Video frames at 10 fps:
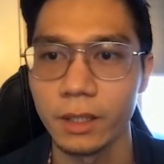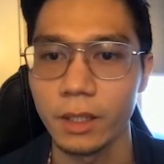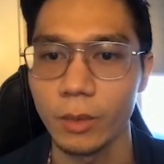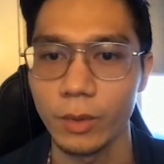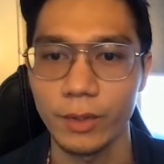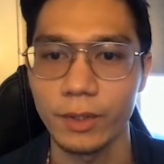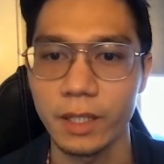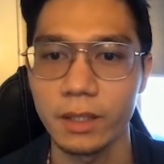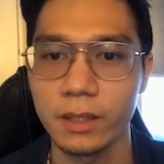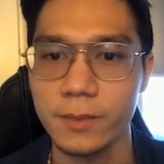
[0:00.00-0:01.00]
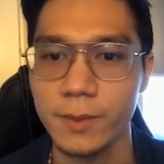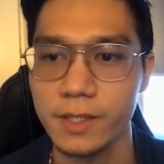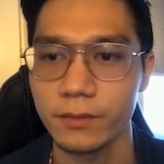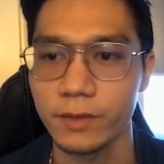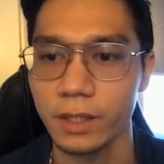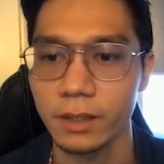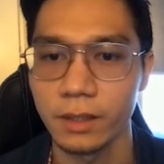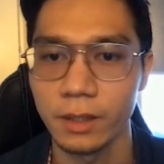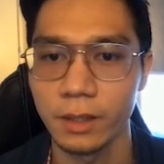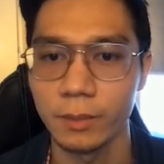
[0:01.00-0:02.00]
Were there any specific
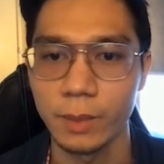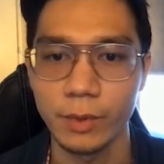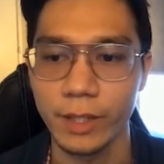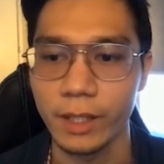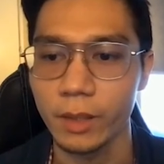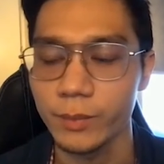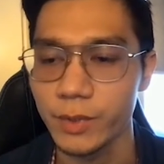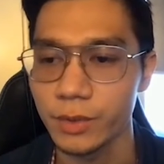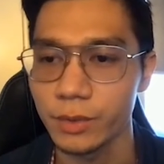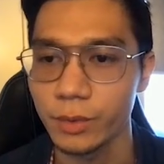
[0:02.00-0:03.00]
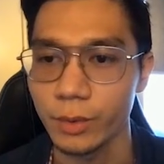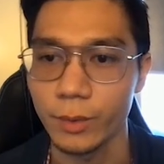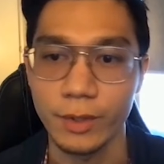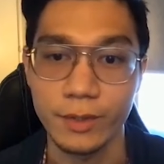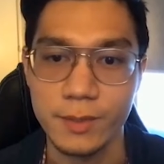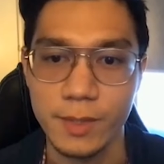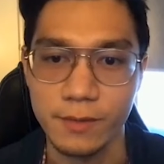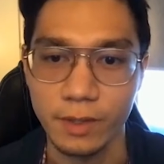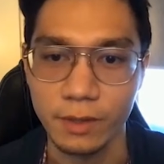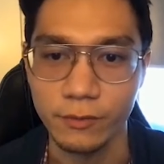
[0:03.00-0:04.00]
people that helped you, or were there
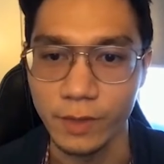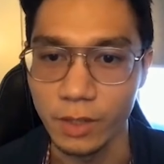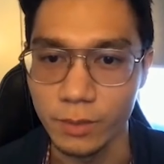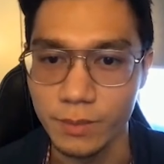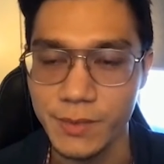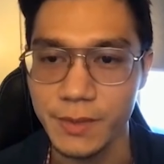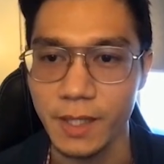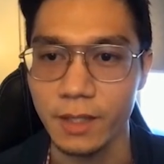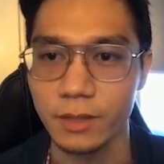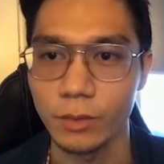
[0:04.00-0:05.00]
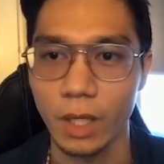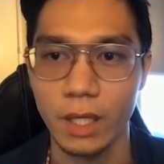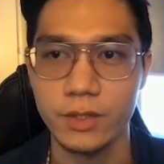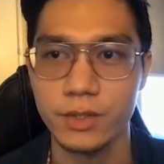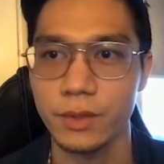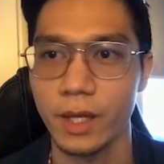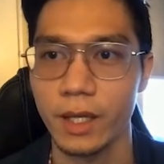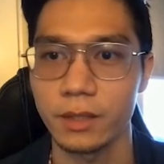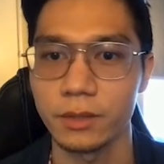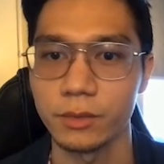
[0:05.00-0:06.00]
specific films that you watched
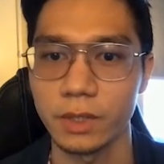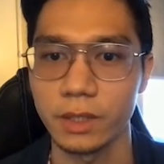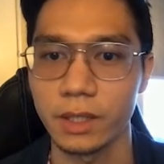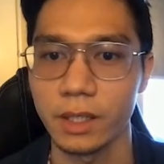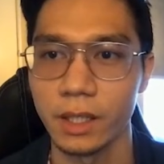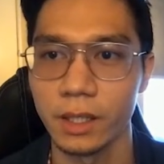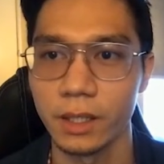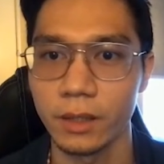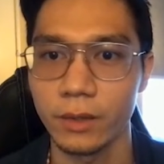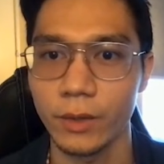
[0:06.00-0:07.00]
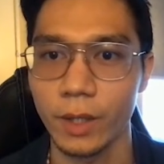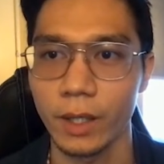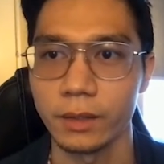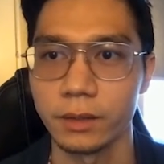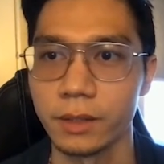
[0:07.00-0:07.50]
that you really thought,